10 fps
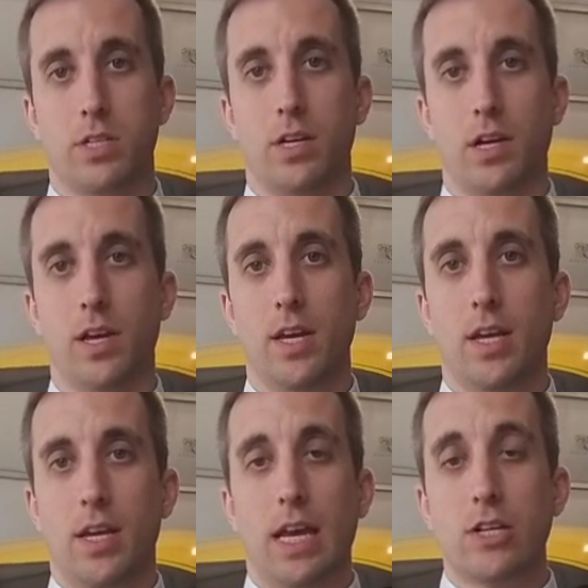
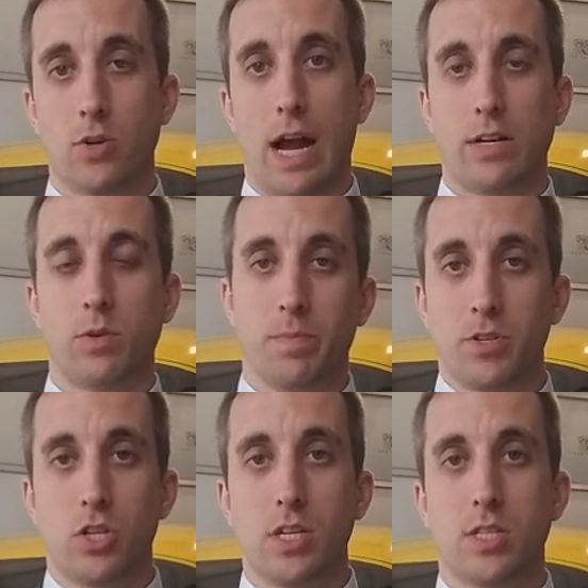to interact with
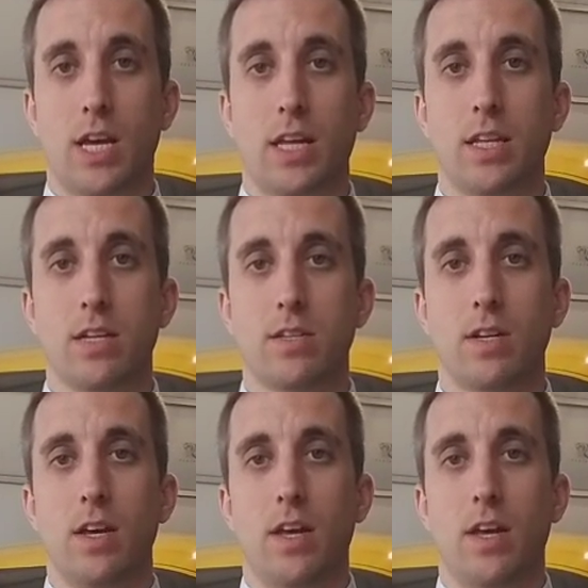machines like this.